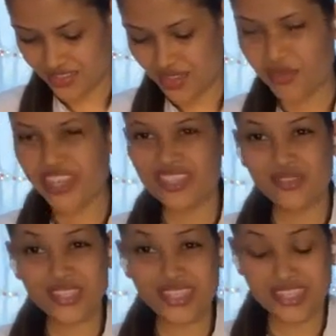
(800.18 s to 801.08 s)
And because
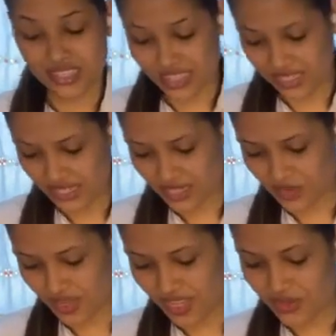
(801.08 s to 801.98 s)
of the seasonings as
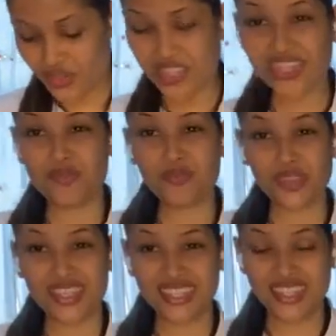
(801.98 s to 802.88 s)
well, everything that we
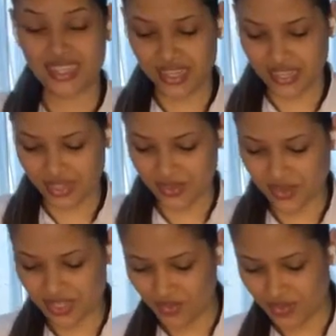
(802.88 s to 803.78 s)
make today, guys, is
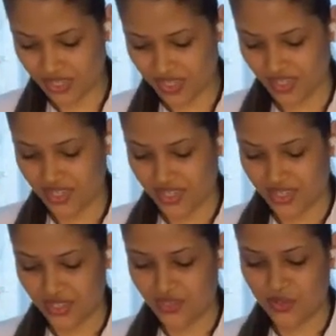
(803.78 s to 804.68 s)
going to be
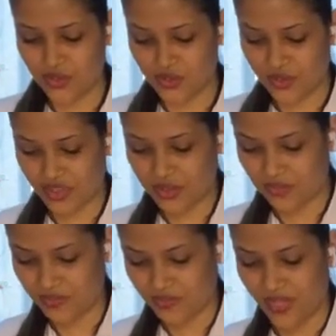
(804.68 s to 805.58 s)
so
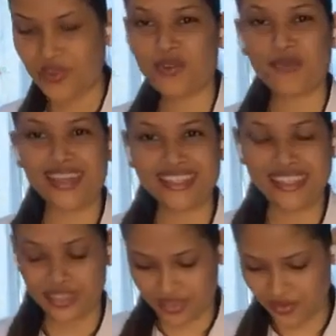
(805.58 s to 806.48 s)

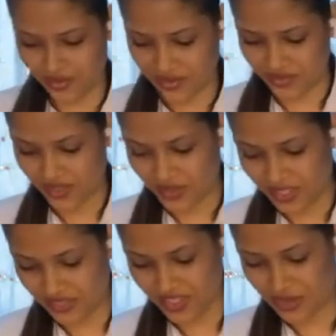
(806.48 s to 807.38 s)
aromatic with all
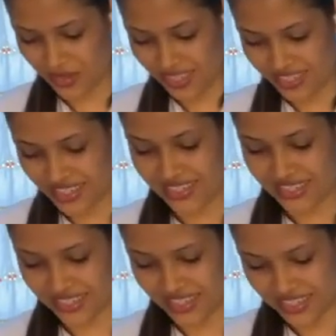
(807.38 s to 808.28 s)
of the spices
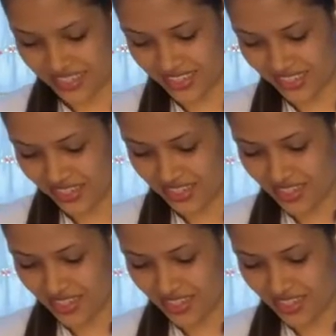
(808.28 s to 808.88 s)
and seasonings.